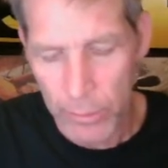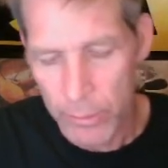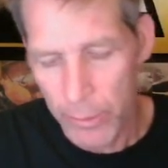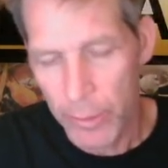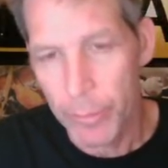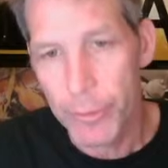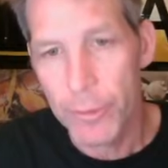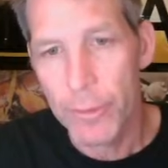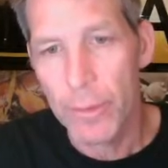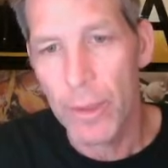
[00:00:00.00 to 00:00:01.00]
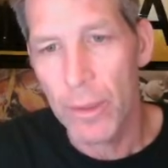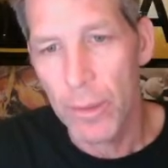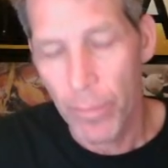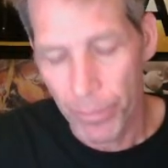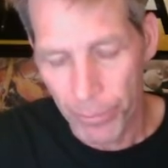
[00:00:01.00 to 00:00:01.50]
types
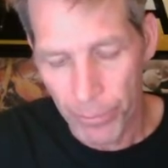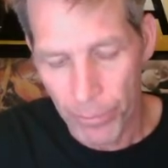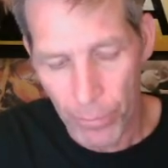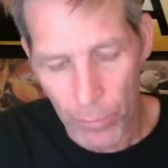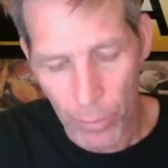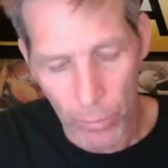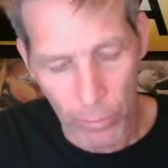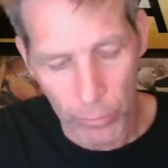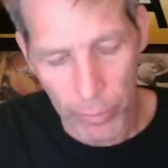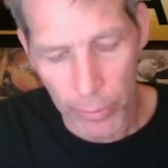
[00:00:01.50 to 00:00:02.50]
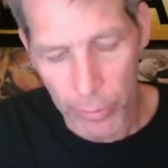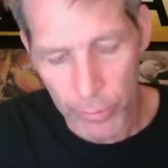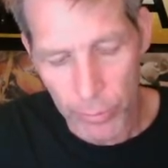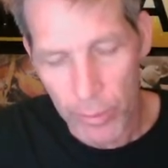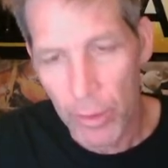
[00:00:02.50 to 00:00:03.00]
of cancer.
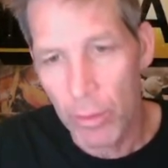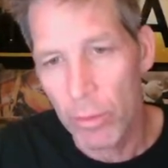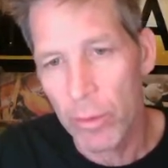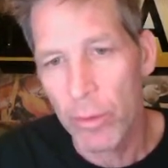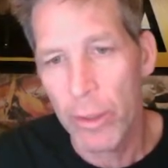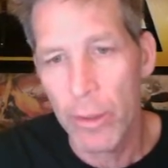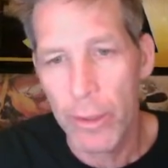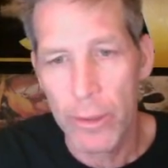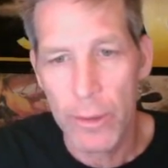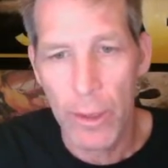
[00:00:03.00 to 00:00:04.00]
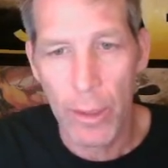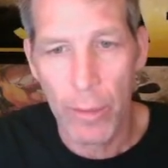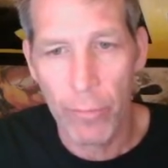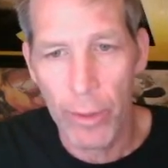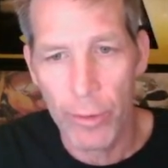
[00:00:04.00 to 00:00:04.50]
No, granted, like I said, if
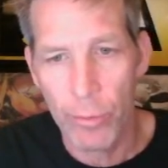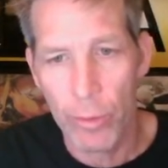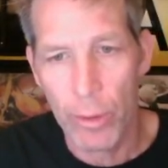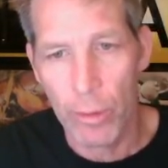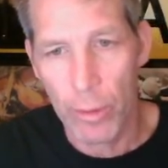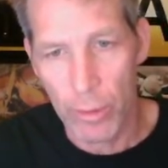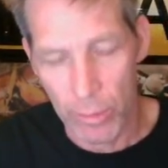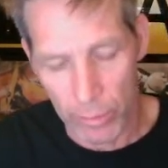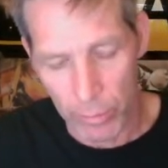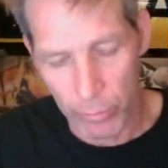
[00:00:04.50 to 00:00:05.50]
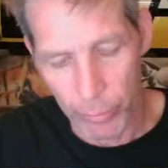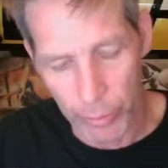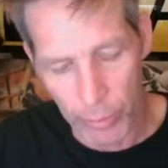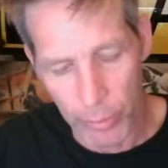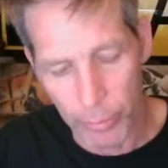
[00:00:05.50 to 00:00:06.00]
I do that, it would be a
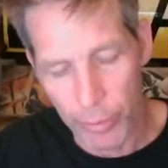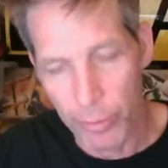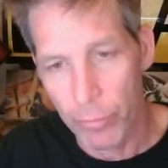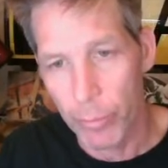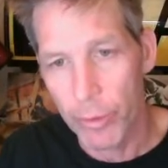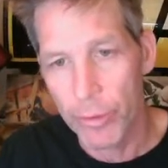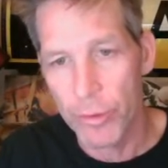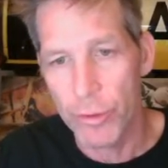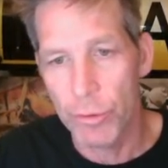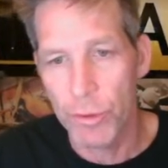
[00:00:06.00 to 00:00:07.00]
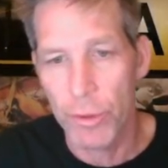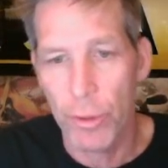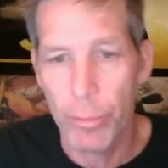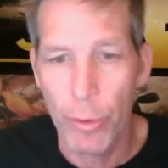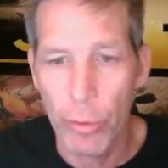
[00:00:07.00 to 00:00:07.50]
little bit different. But this is using their
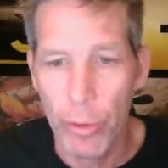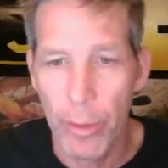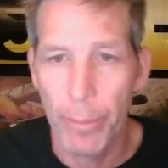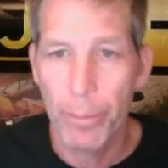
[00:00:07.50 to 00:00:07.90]
program.